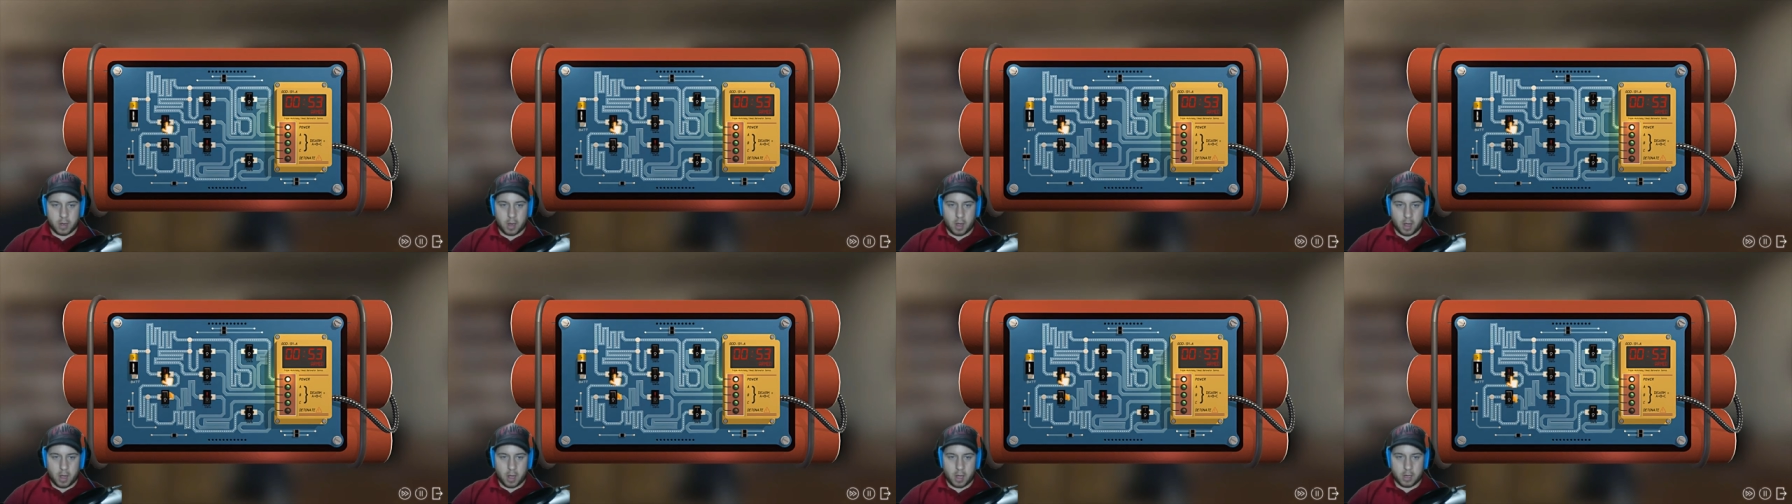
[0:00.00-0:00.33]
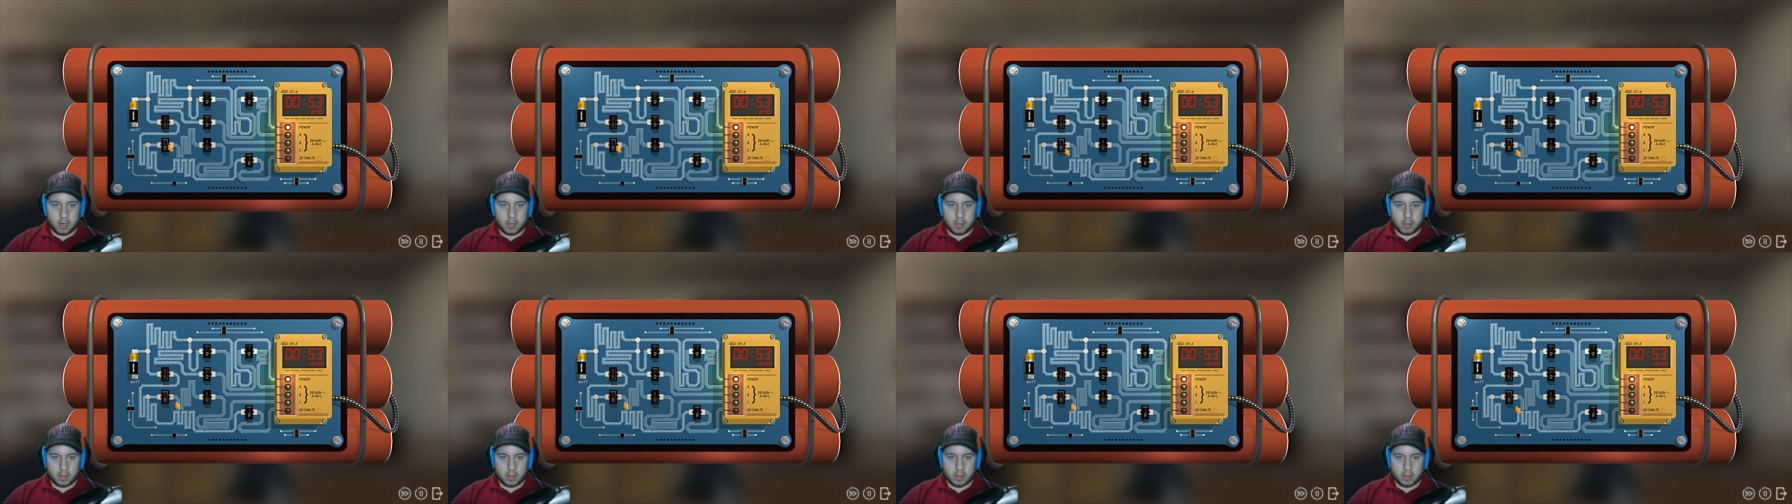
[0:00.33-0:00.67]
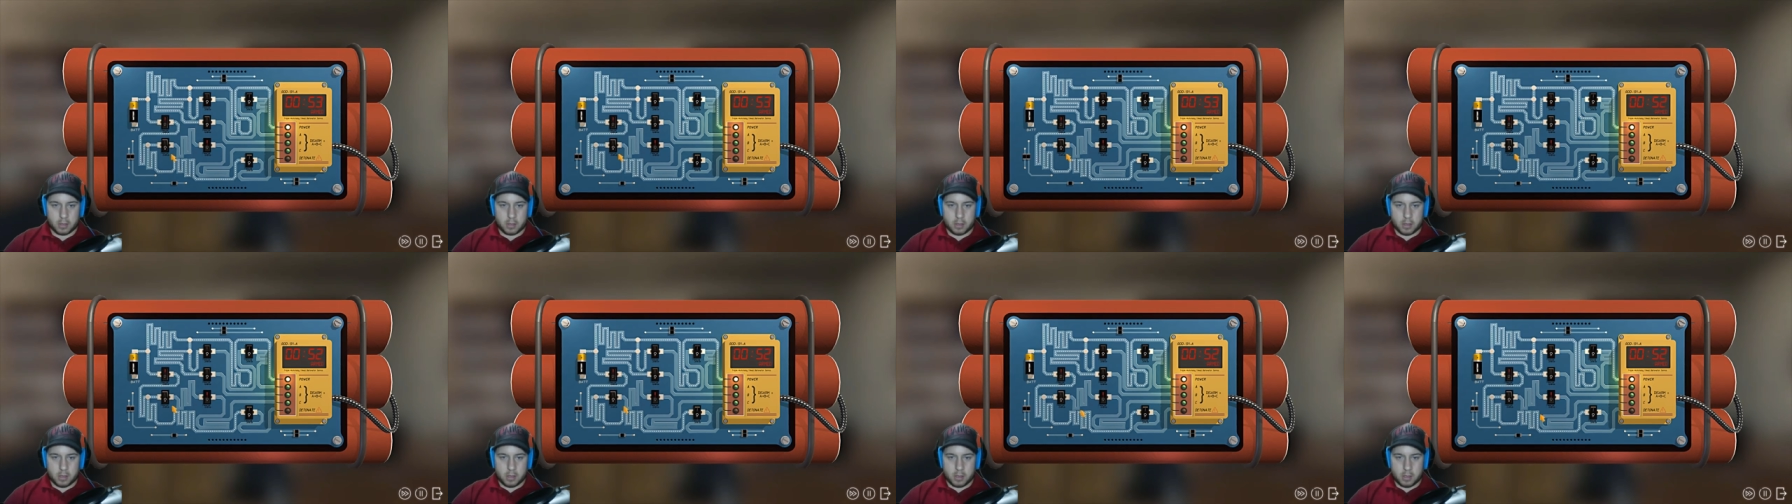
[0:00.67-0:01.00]
on.
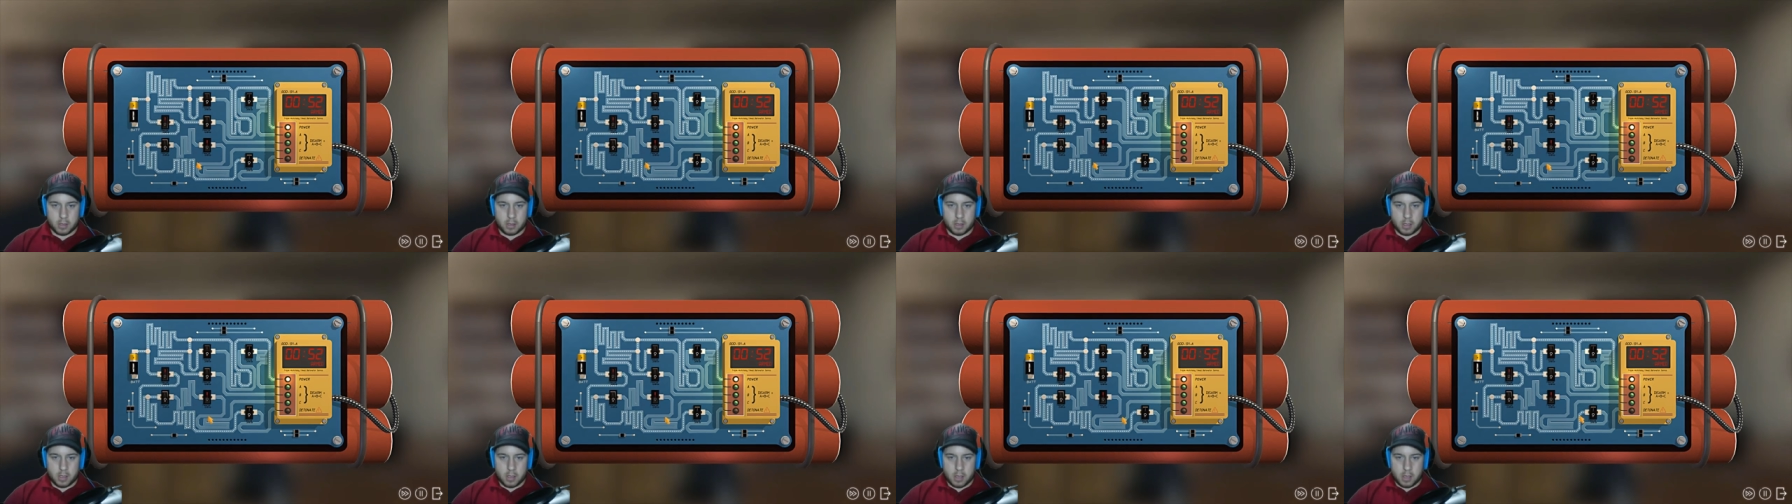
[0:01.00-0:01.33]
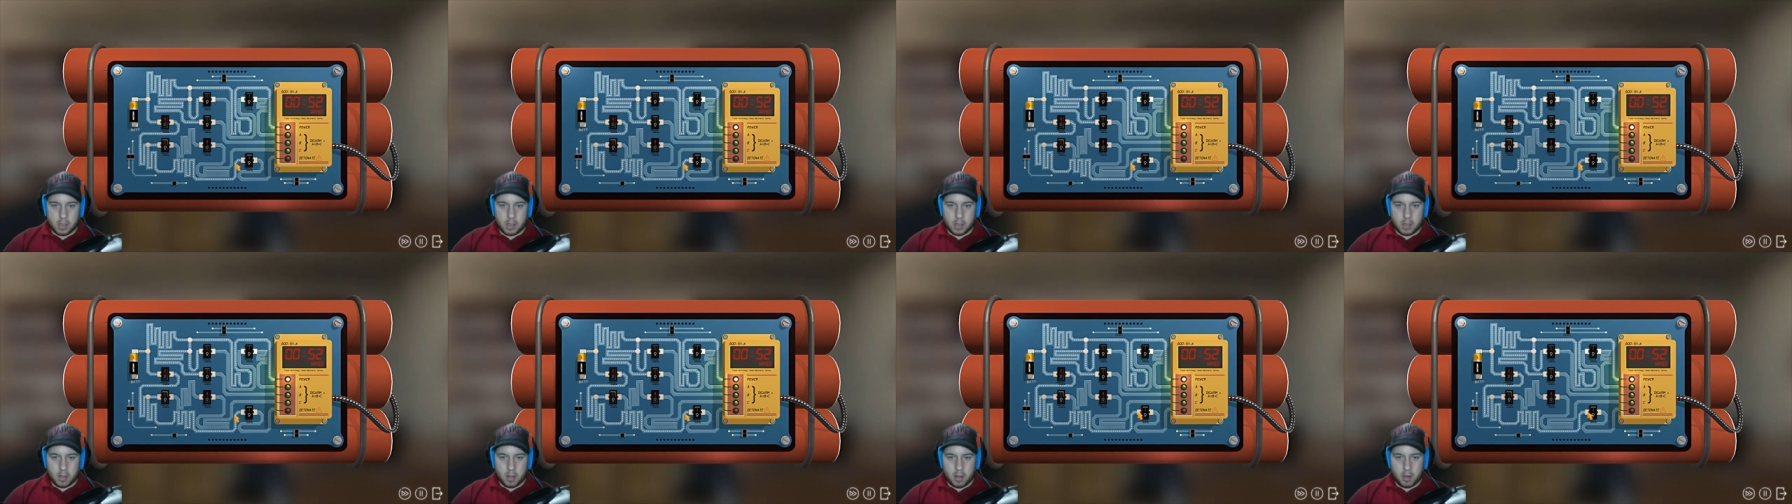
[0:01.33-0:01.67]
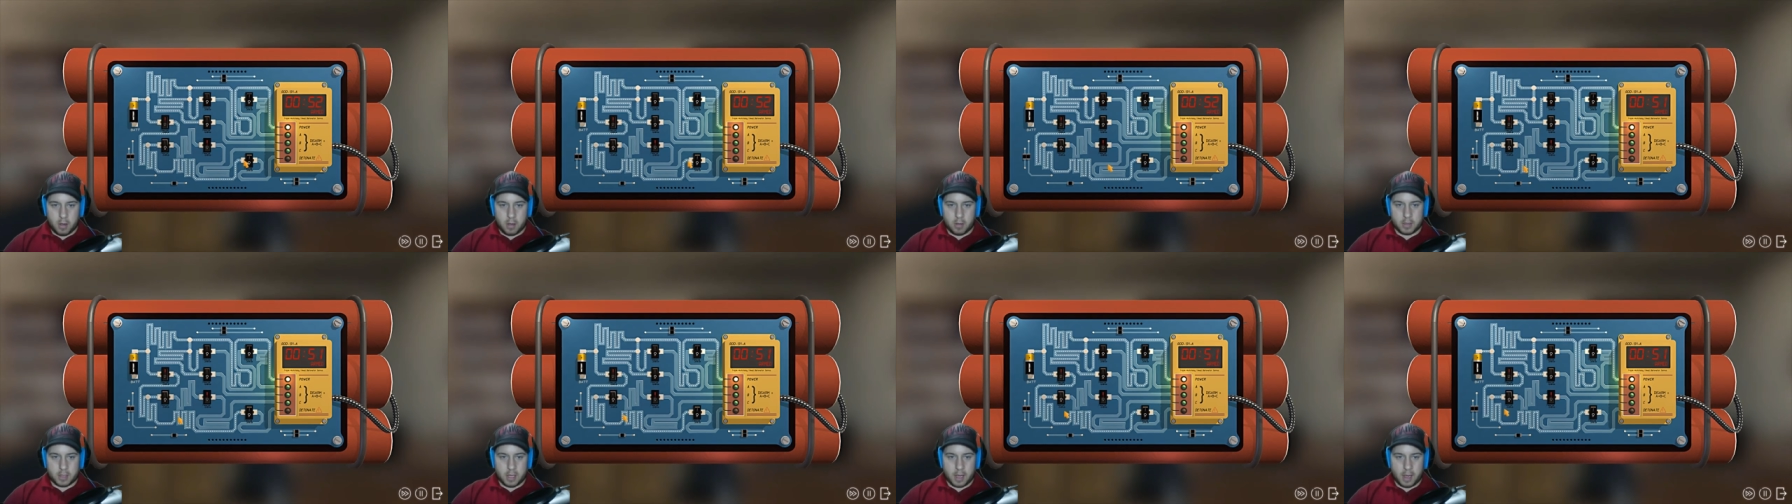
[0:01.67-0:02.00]

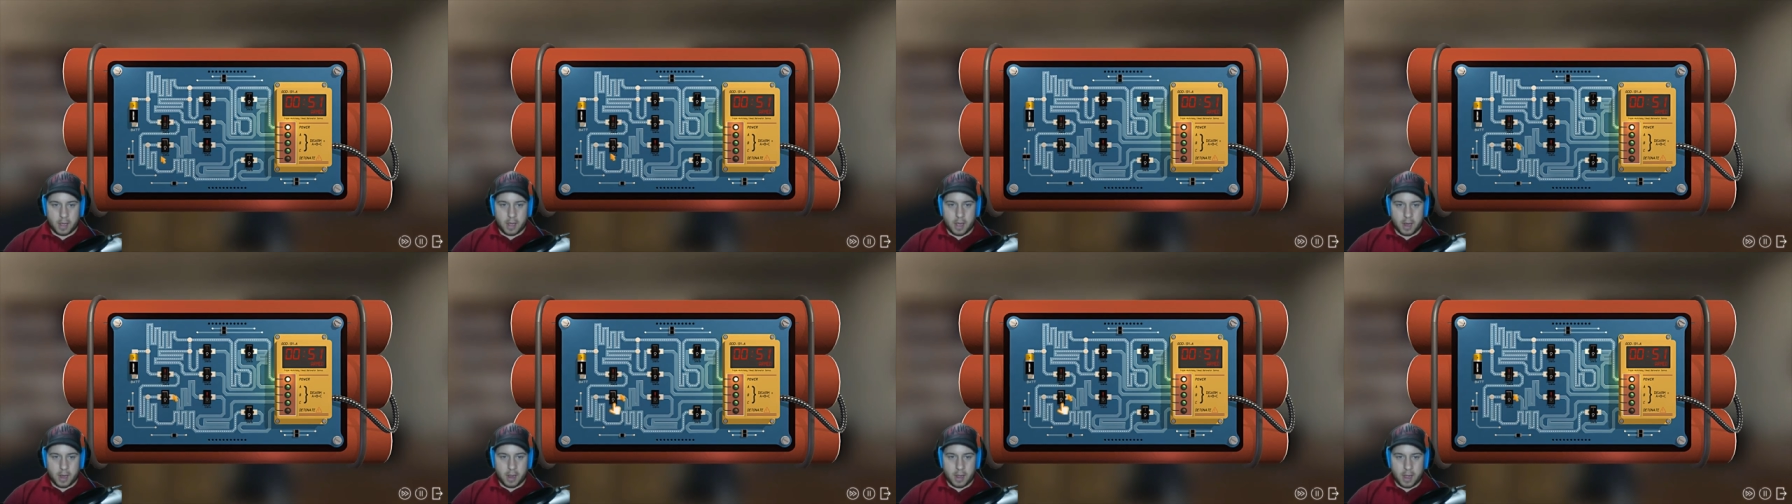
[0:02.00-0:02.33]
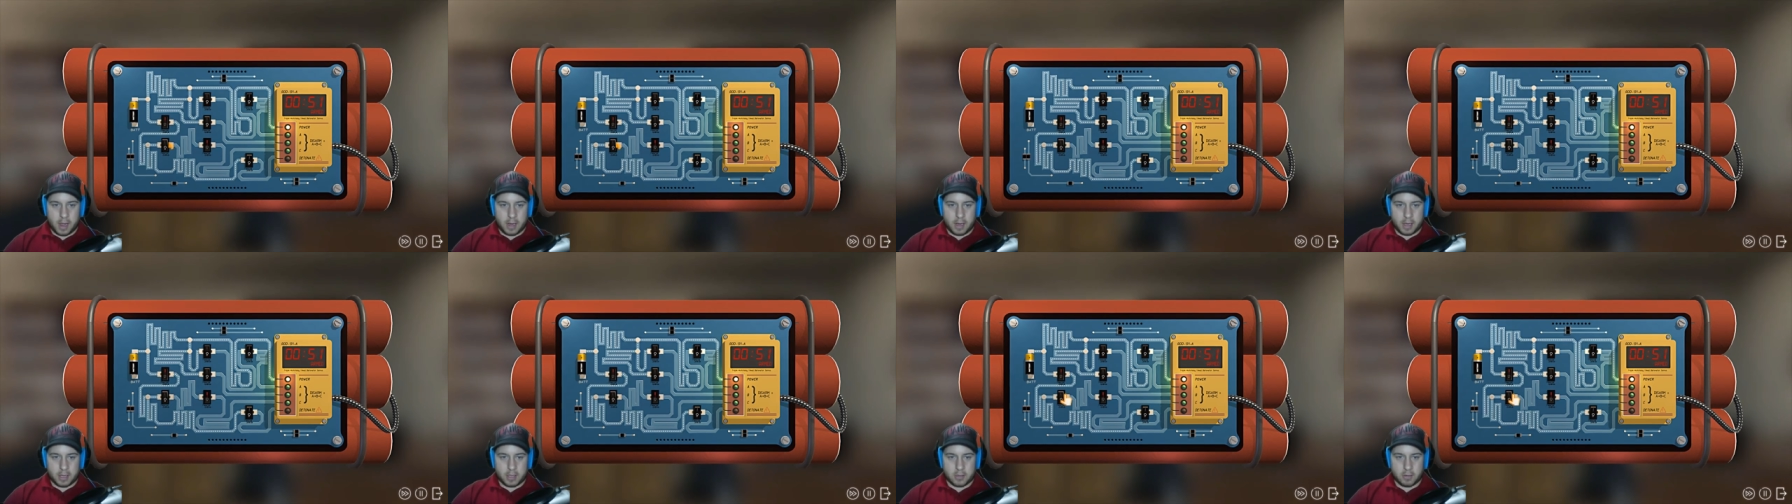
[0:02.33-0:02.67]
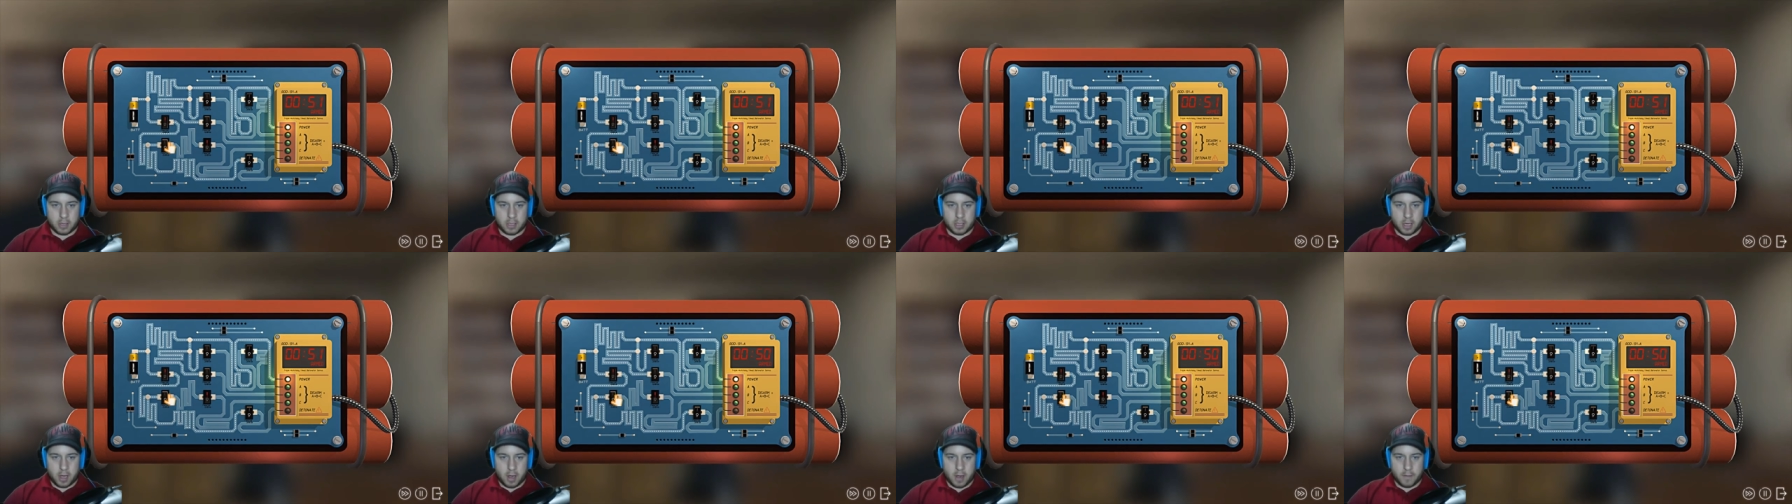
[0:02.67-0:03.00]
Oh, thank God I had that
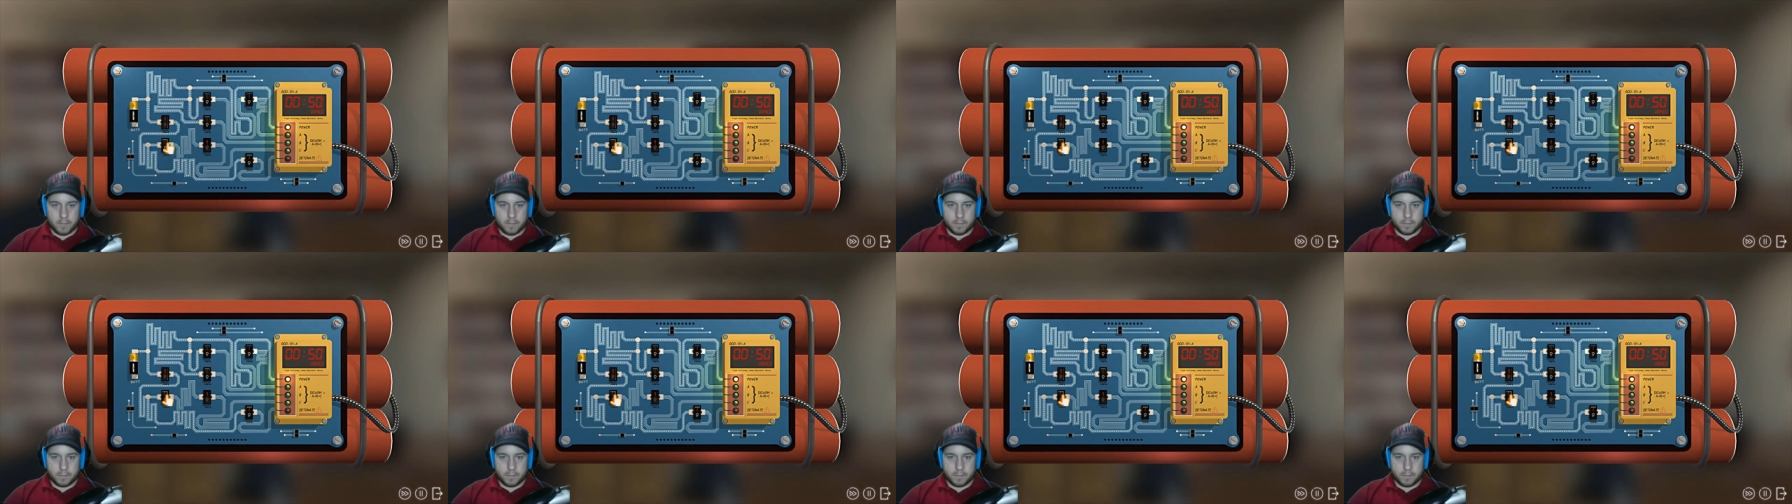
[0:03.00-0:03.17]
switch off.